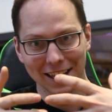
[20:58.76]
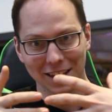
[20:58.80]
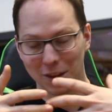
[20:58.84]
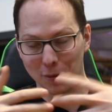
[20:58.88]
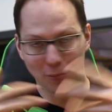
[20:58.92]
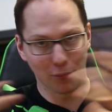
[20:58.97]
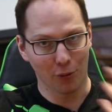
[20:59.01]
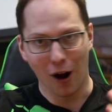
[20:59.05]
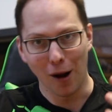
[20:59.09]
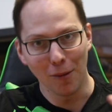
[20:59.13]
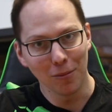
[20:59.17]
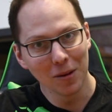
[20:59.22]
the
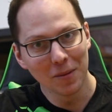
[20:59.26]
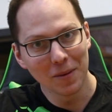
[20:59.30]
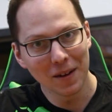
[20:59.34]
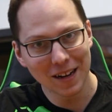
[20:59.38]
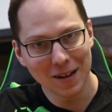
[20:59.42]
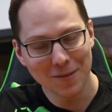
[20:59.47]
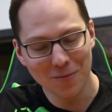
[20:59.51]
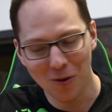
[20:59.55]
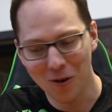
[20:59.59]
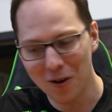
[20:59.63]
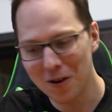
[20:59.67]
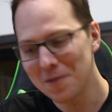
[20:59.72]
problem
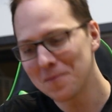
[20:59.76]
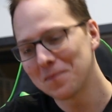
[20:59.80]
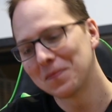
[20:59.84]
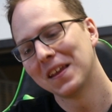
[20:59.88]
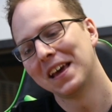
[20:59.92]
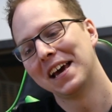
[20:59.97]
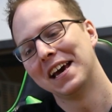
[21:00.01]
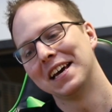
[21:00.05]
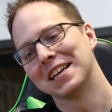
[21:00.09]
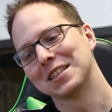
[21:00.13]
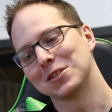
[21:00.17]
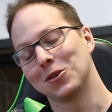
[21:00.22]
anymore.
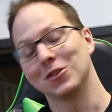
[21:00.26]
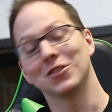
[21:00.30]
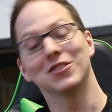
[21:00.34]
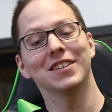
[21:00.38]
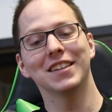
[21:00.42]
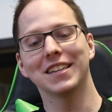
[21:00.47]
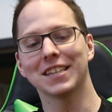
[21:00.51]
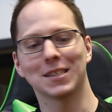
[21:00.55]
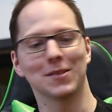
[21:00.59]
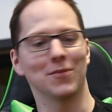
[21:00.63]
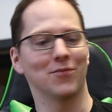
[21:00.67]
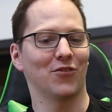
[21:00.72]
So I just
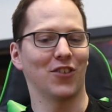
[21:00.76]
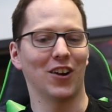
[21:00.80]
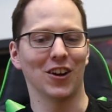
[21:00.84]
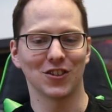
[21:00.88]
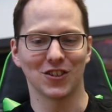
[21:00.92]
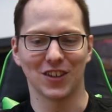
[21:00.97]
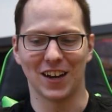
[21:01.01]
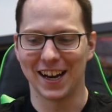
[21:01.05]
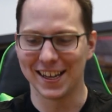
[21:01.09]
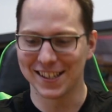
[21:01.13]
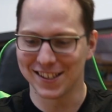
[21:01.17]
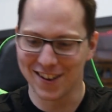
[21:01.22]
needed some
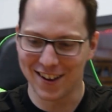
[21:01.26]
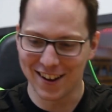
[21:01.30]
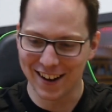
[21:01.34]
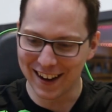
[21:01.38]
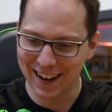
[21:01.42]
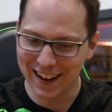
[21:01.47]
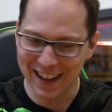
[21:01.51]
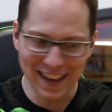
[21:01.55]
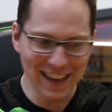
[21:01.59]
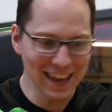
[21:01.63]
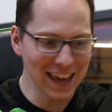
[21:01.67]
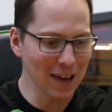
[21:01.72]
fresh eyes on
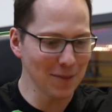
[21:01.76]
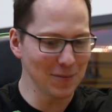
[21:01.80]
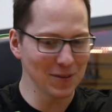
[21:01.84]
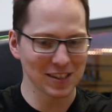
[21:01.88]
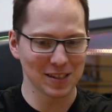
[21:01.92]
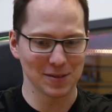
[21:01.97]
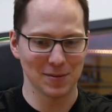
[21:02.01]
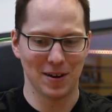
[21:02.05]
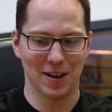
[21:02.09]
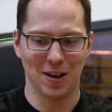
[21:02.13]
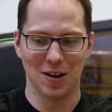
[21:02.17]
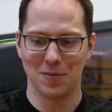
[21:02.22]
it. He gave me
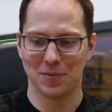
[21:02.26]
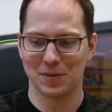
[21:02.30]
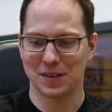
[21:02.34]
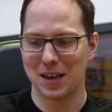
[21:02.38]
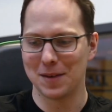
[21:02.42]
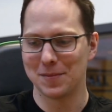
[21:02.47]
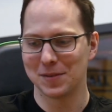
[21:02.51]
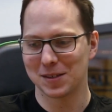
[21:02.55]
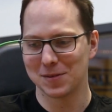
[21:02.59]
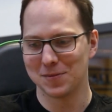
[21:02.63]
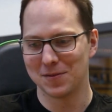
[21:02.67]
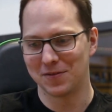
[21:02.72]
some help,
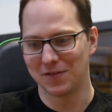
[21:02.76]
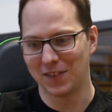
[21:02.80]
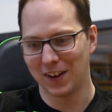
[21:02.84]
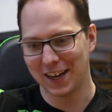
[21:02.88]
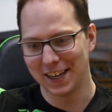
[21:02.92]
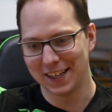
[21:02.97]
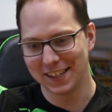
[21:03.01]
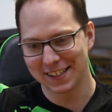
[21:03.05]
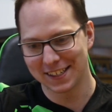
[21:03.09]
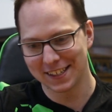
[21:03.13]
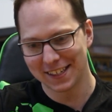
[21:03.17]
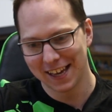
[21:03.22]
gave me some
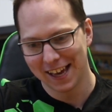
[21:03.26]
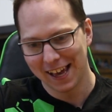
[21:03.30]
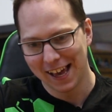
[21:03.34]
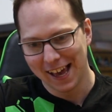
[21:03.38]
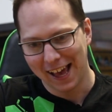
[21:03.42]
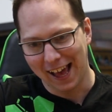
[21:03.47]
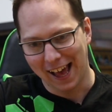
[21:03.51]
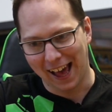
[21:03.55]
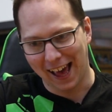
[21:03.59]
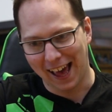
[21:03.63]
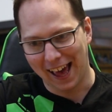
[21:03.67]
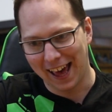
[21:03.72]
advice,
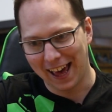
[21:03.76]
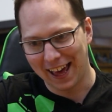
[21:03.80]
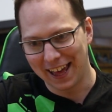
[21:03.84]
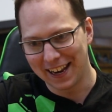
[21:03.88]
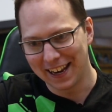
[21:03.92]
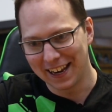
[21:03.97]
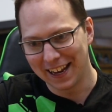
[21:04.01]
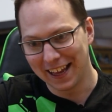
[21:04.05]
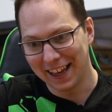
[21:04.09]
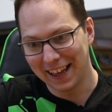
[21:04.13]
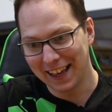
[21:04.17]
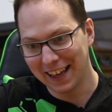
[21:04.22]

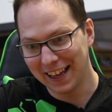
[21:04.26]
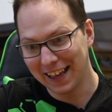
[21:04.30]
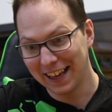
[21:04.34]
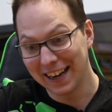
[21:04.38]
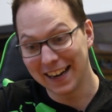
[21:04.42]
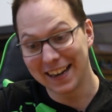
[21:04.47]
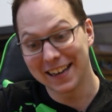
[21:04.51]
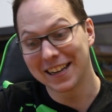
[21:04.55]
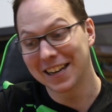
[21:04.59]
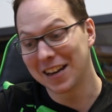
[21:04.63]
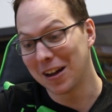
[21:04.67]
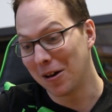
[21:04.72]
and it
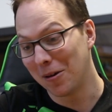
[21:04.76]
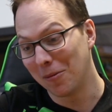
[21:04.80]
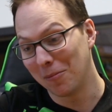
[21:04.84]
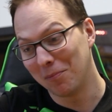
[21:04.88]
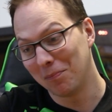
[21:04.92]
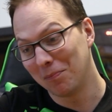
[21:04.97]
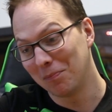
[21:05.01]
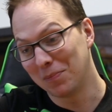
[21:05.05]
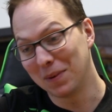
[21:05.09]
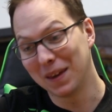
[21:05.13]
ended up